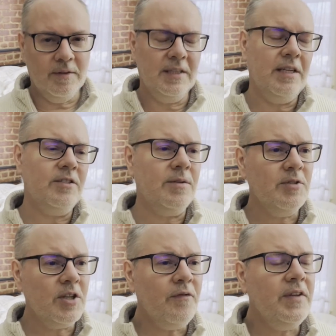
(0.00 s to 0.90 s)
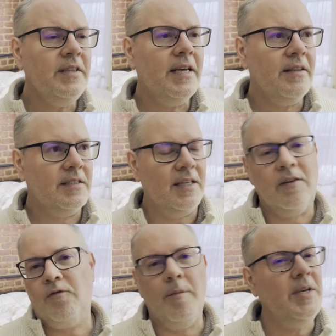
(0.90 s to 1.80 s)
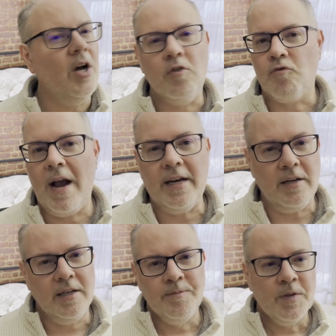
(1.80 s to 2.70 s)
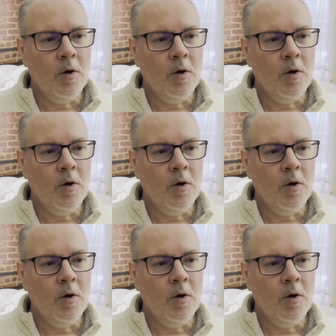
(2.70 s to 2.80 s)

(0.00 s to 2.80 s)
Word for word: There's some stuff in there that's like from a young writer,